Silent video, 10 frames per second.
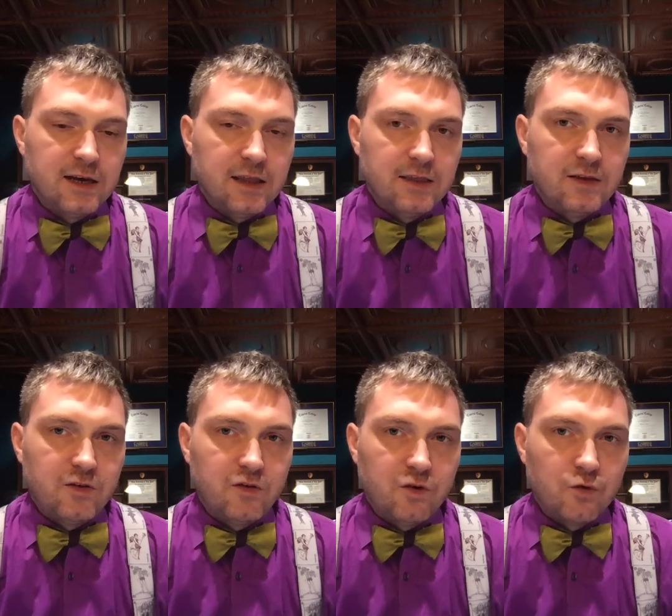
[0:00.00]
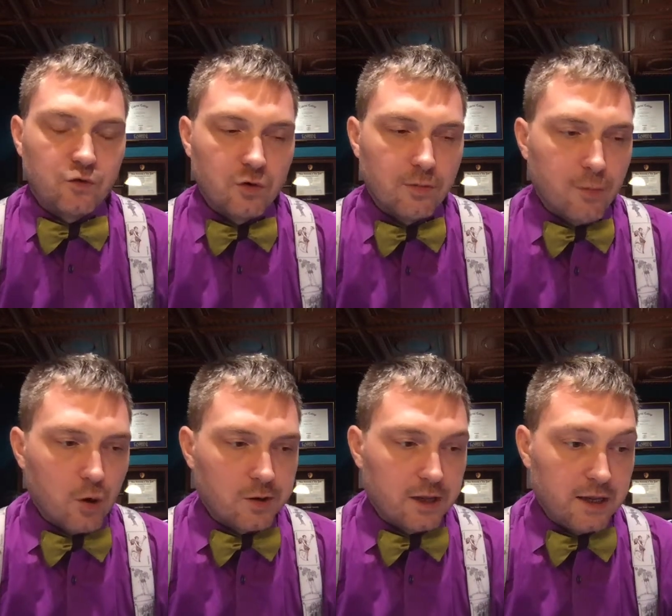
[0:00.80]
This is so true in
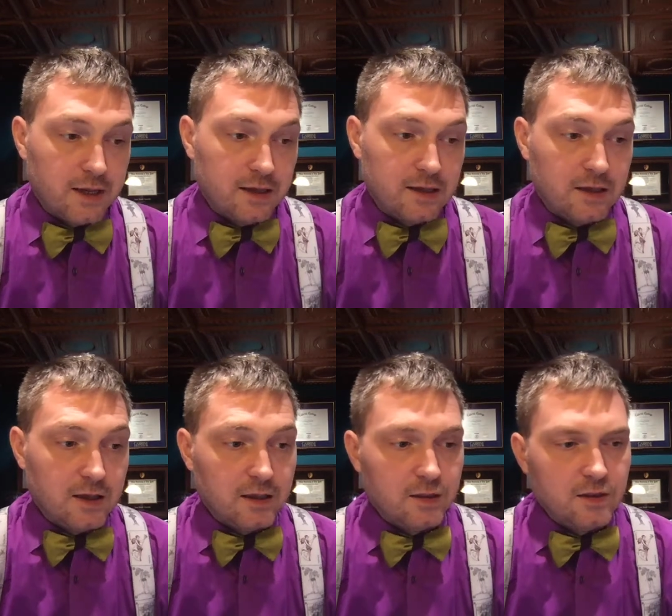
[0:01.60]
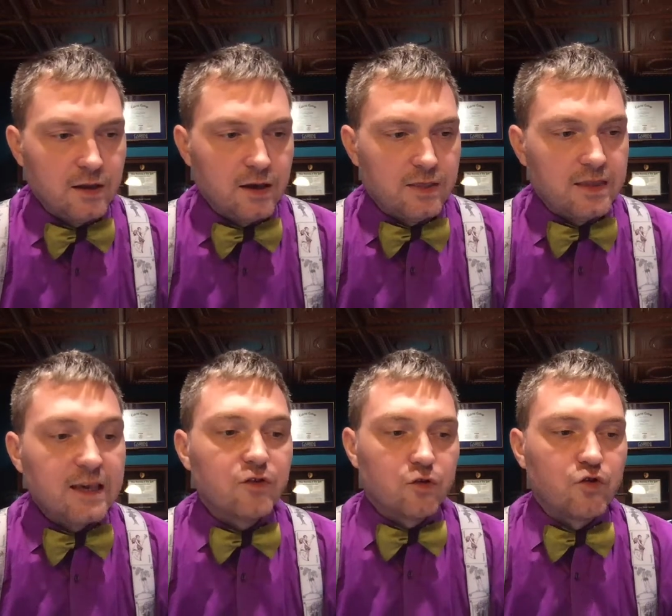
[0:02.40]
marketing, that
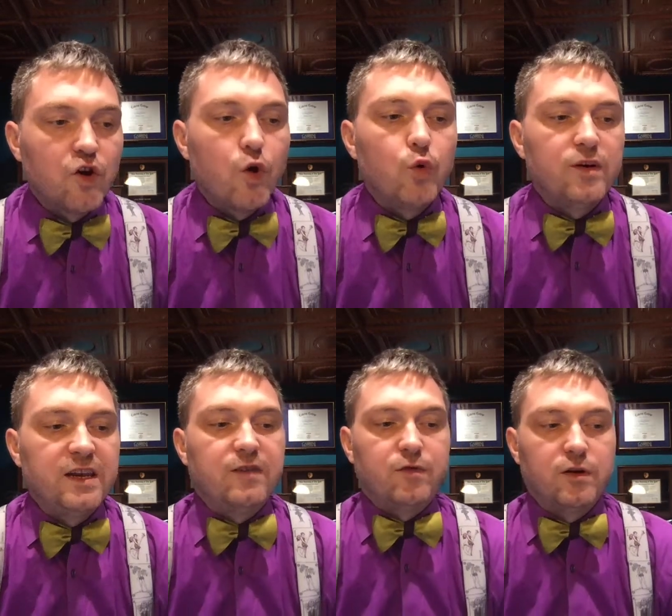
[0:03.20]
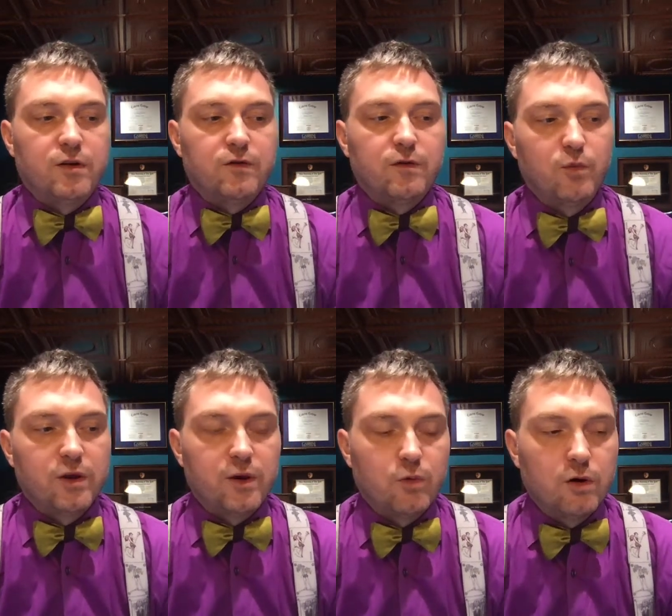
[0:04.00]
things are so different from where
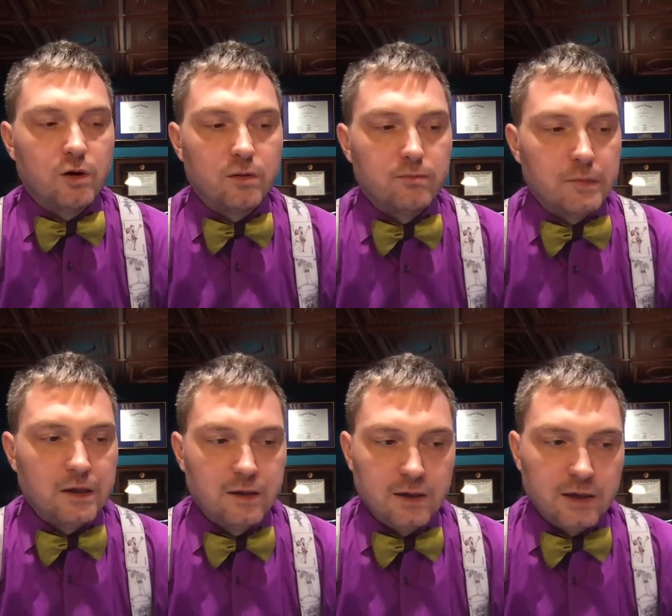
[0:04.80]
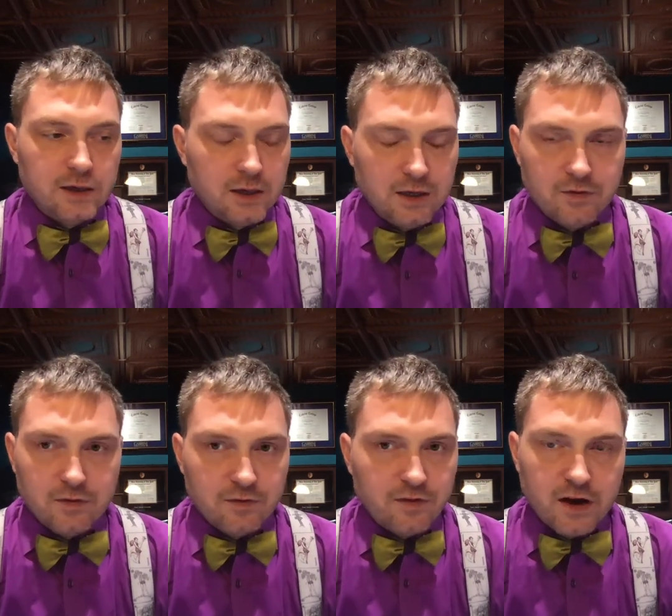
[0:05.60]
they were even
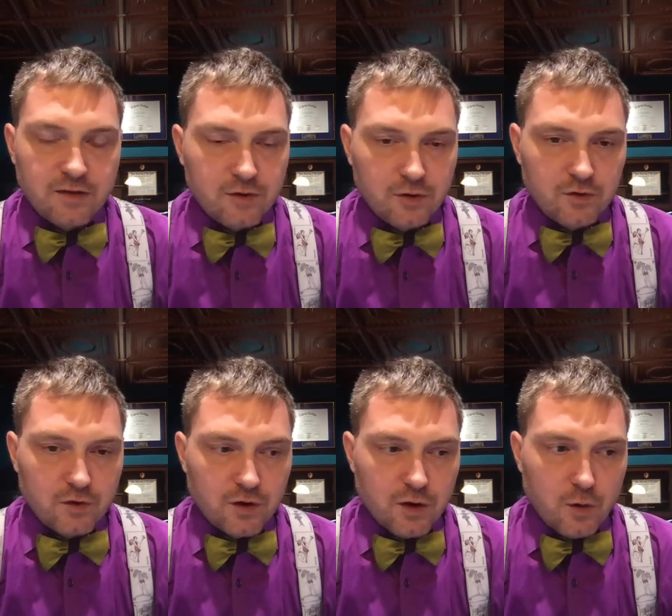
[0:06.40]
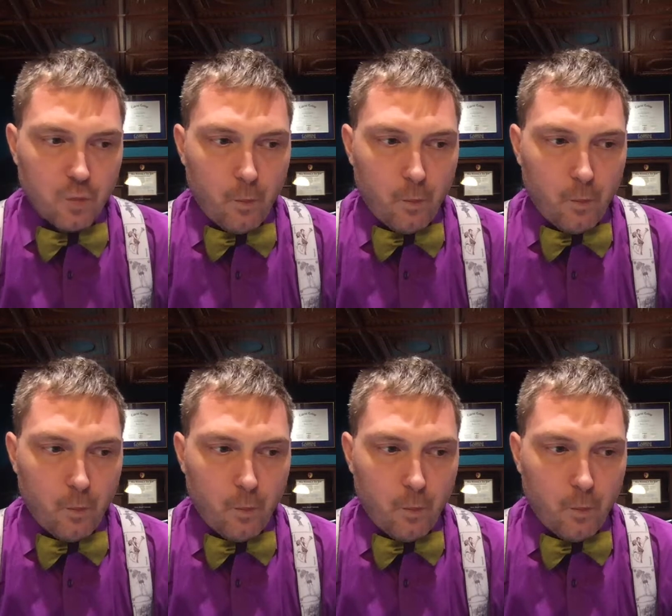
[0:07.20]
5 years ago.